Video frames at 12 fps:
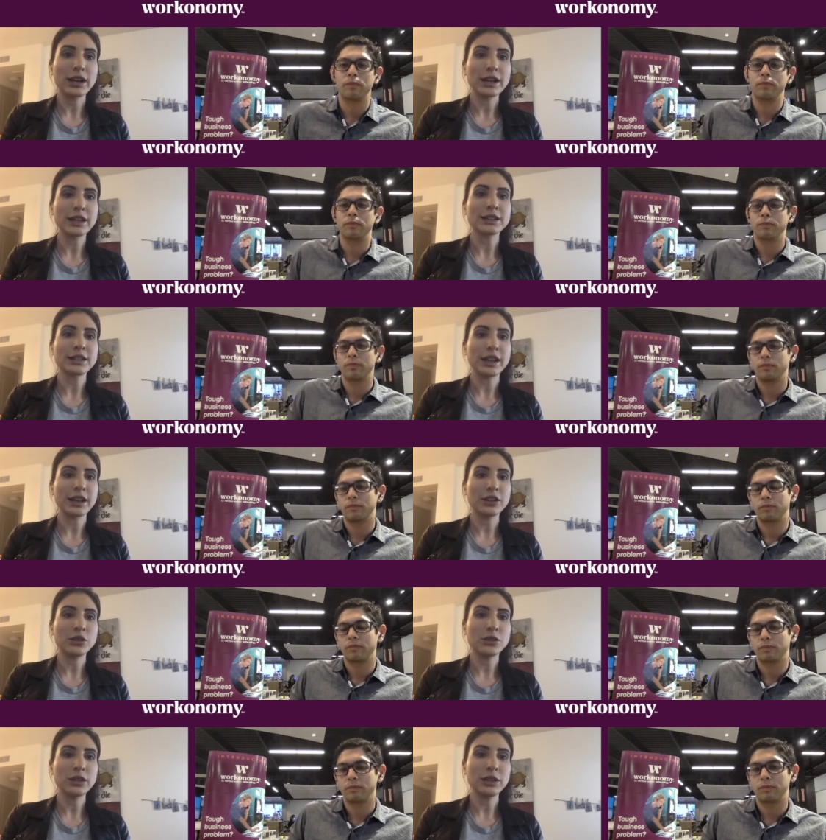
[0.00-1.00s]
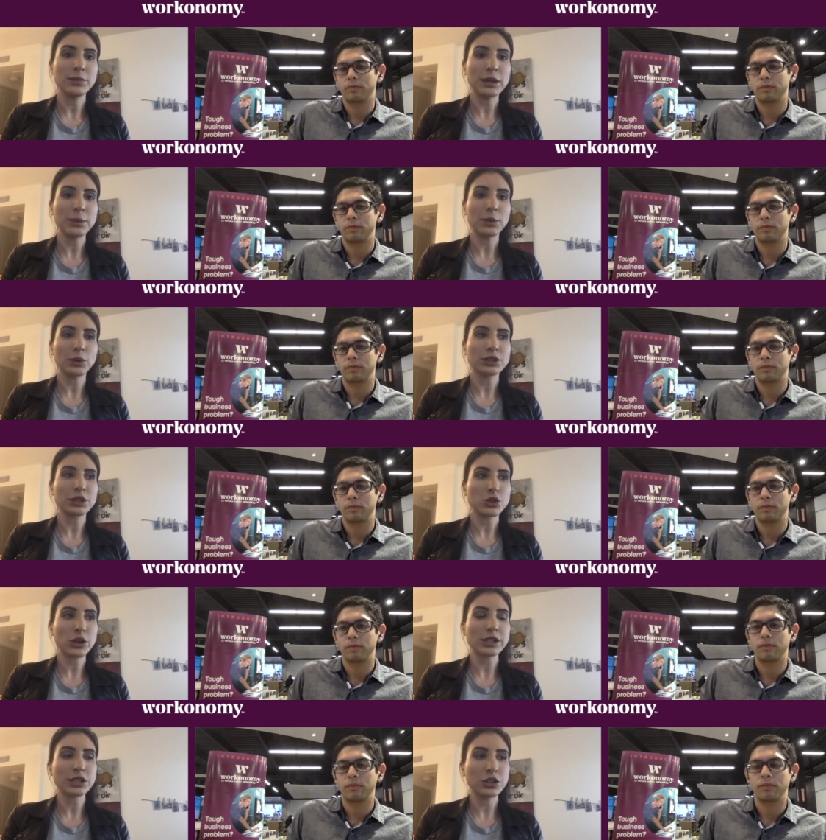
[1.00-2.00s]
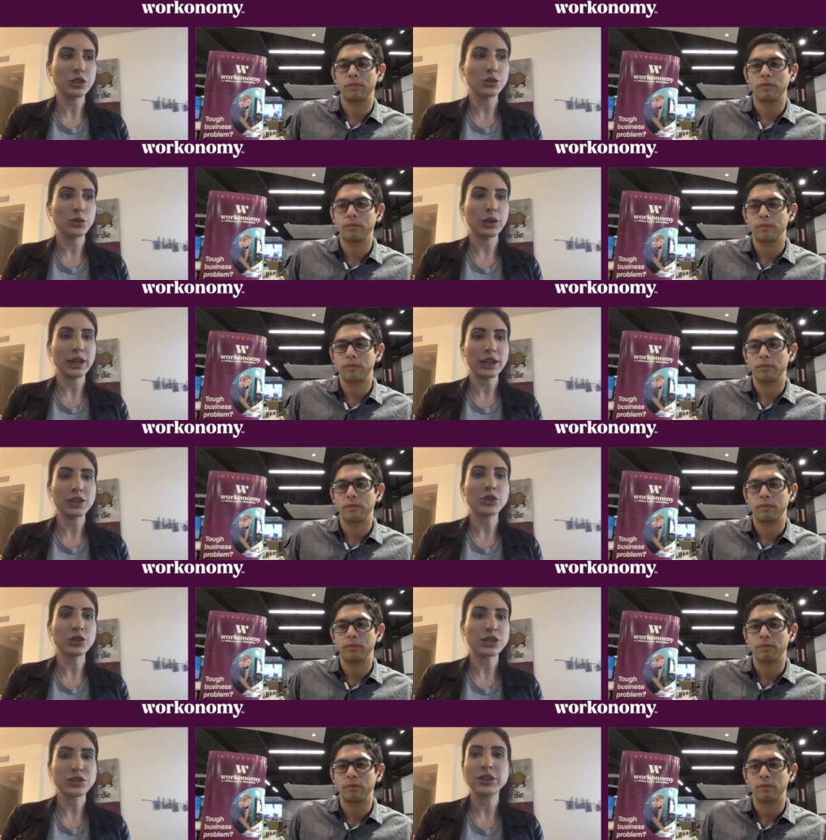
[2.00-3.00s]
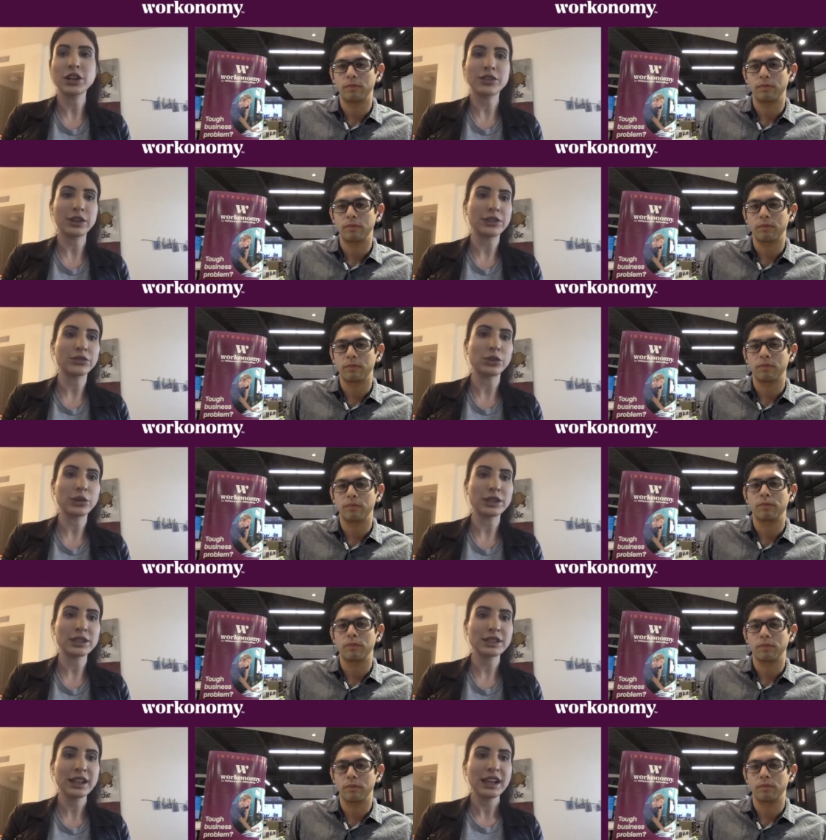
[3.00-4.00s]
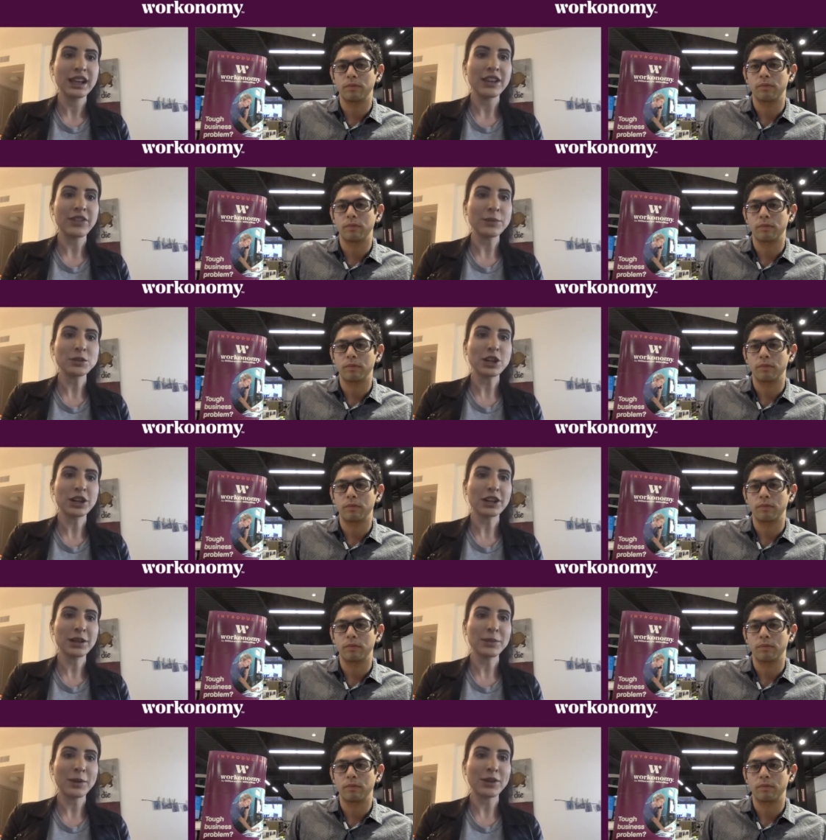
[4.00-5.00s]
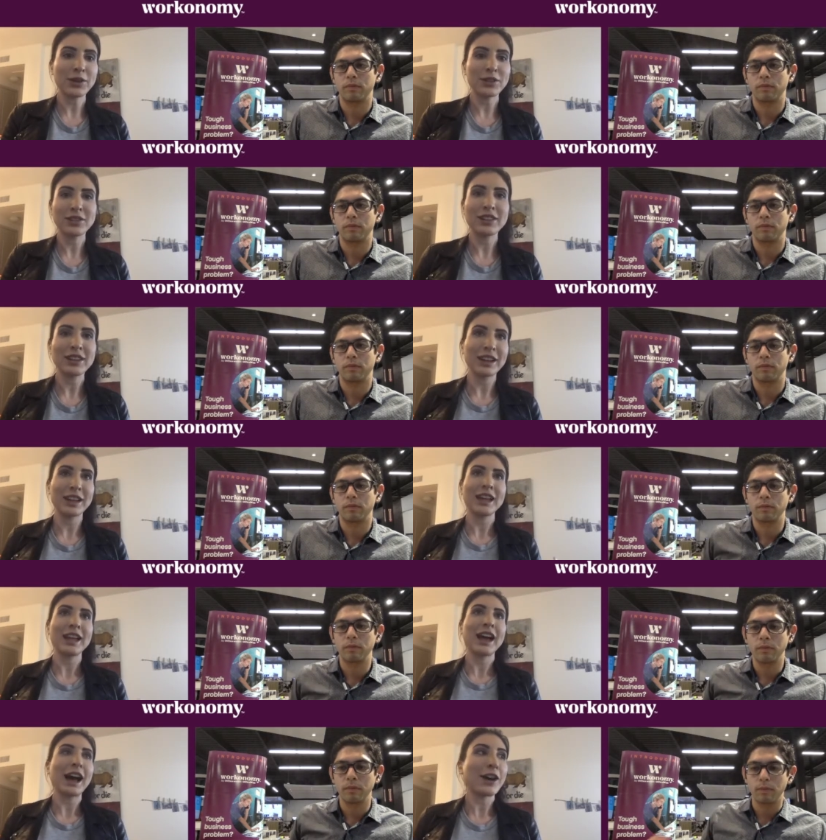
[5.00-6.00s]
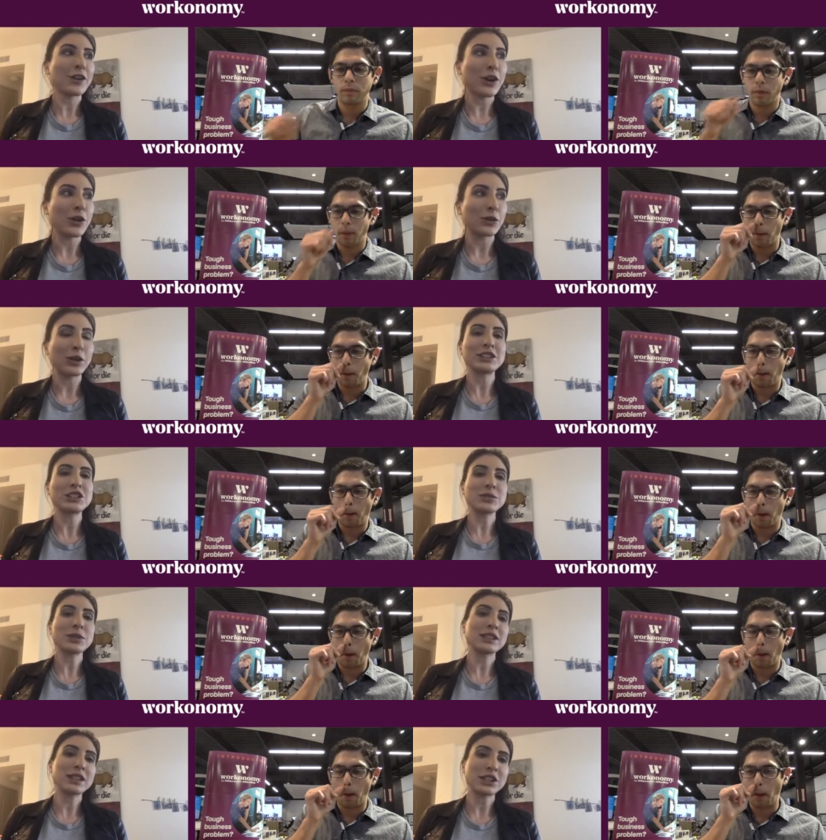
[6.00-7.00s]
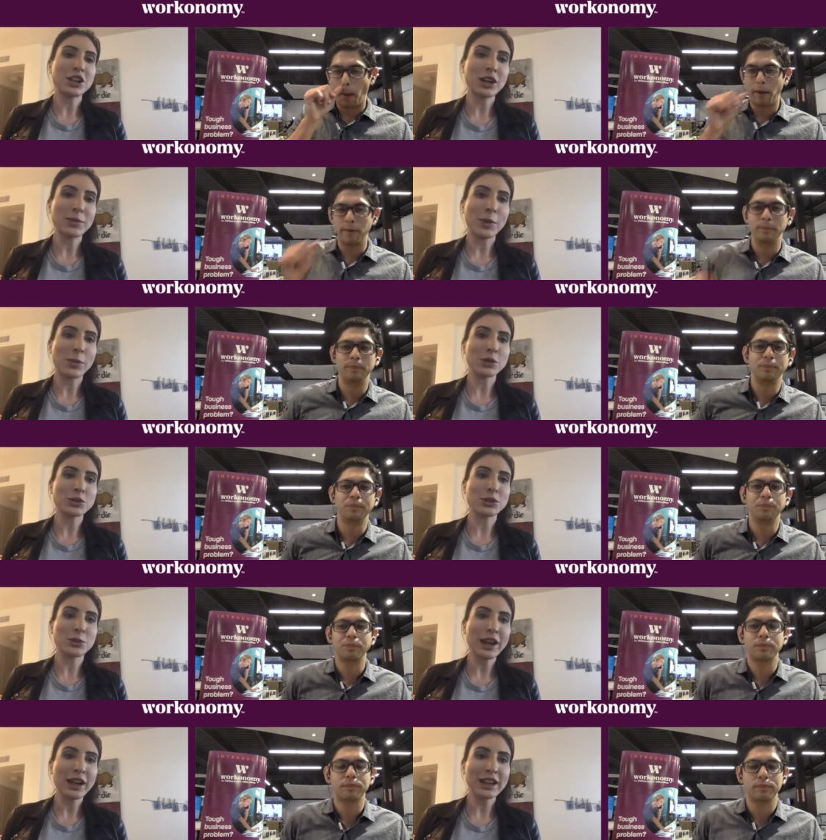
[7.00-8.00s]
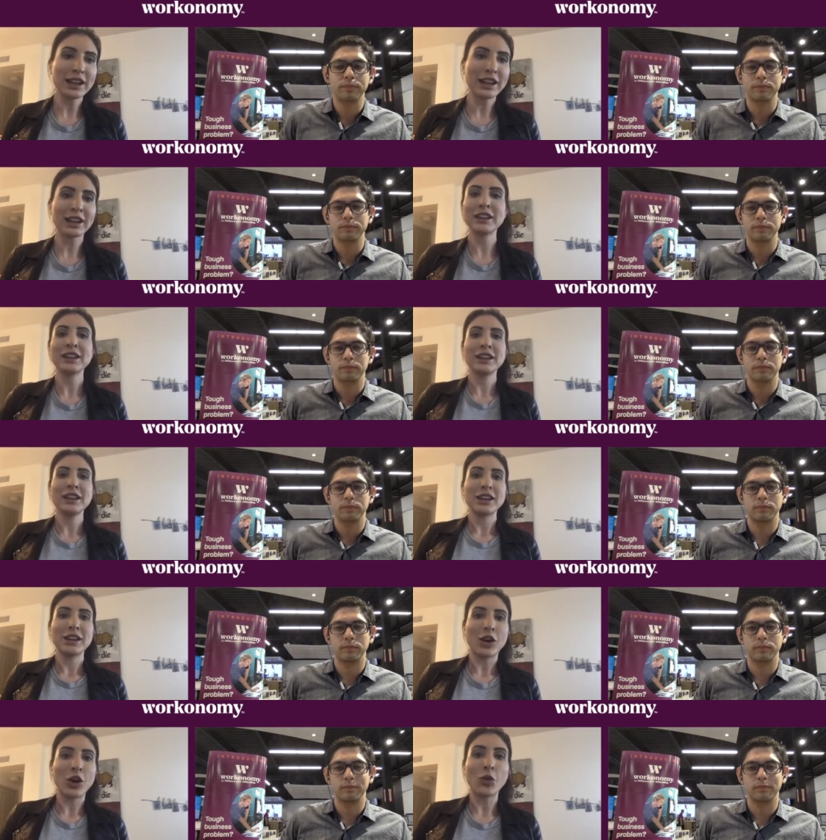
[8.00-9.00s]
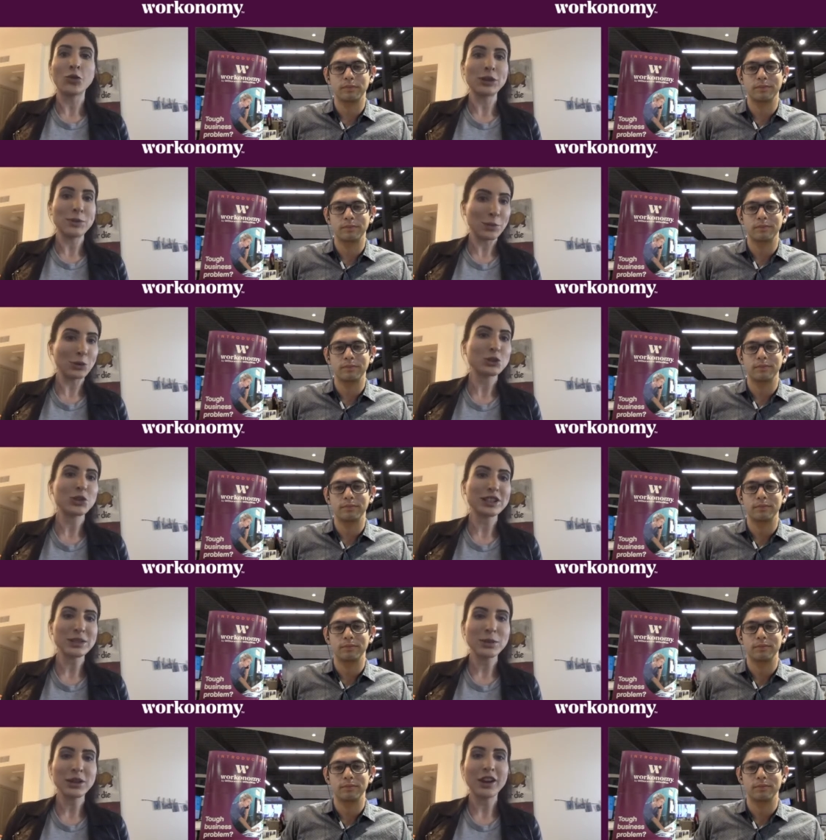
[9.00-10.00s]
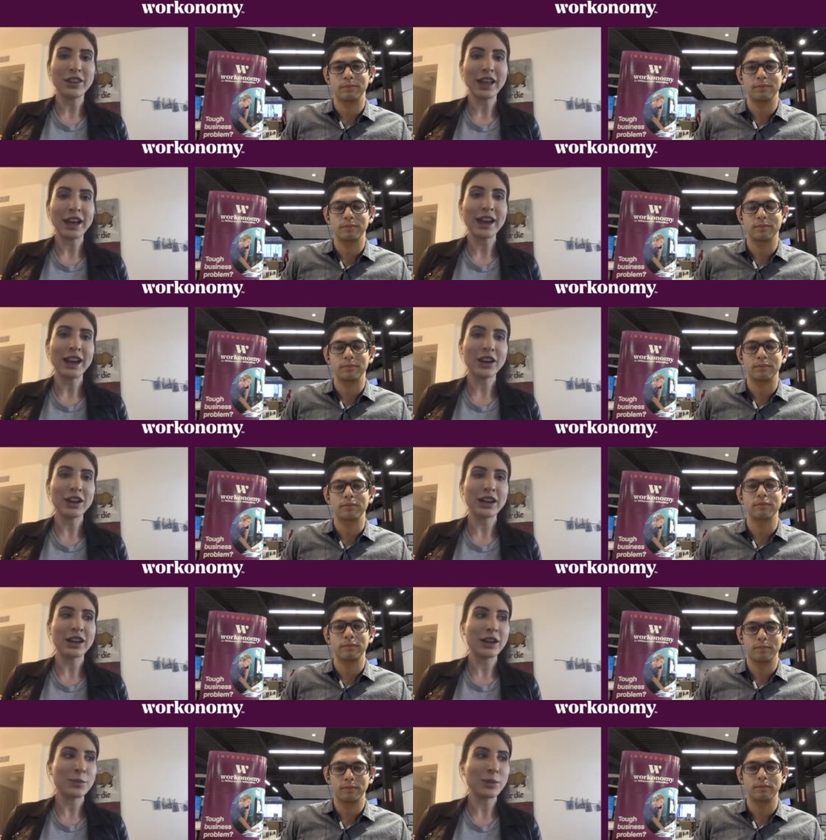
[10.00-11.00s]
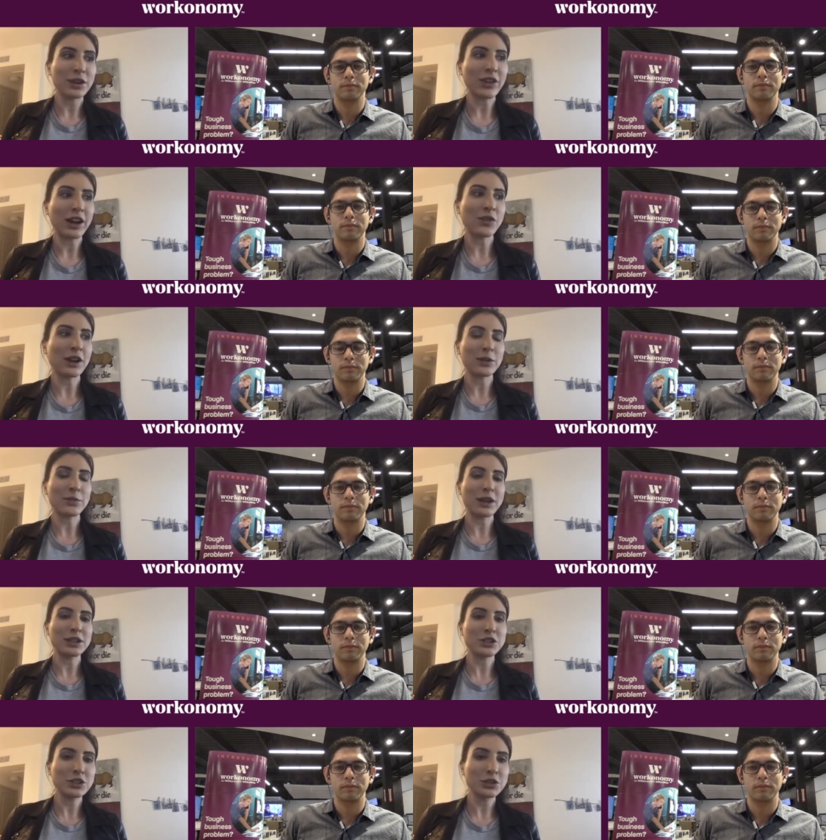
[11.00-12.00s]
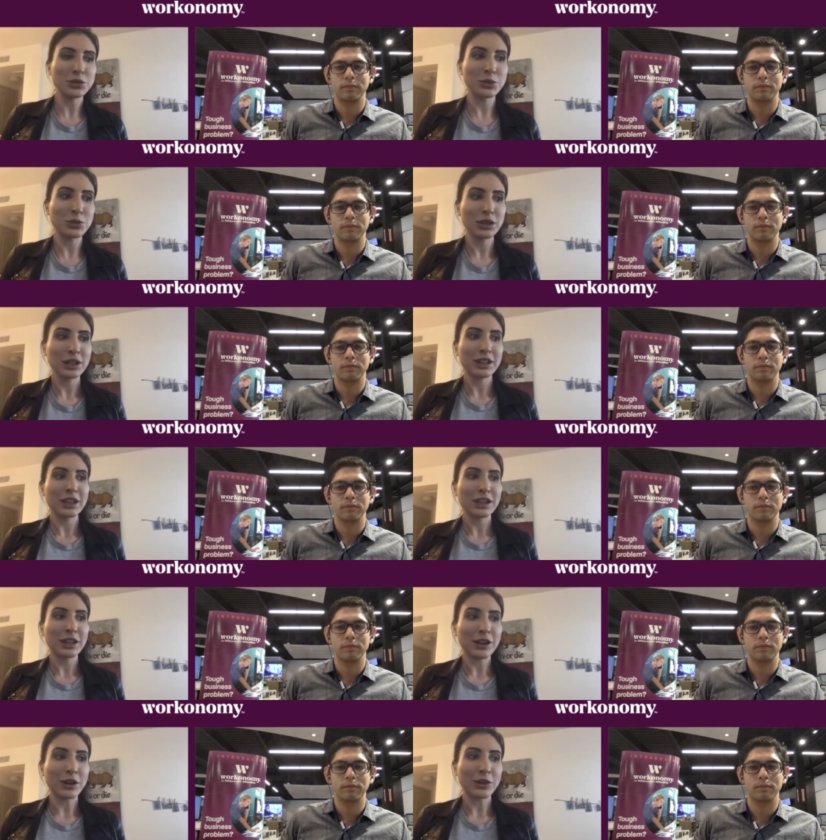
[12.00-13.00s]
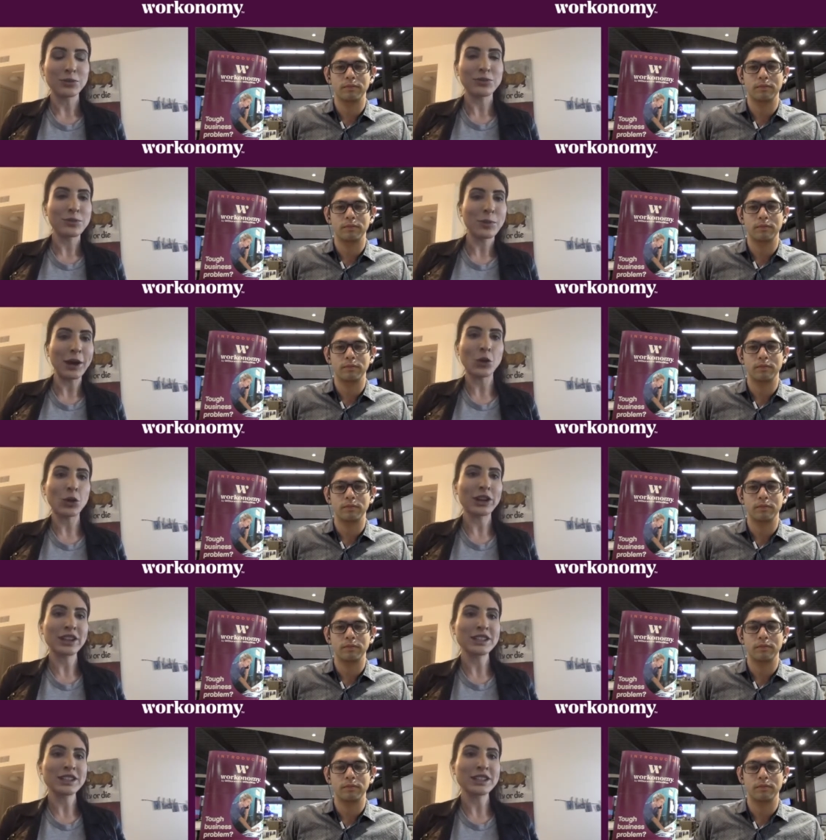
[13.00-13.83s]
Speaker 1: and you need people to trust you in your sphere of influence. If I'm talking about, I don't know, like, just because I talk about personal branding, hopefully people trust me on that area. But if I recommend to you, you know, my organizational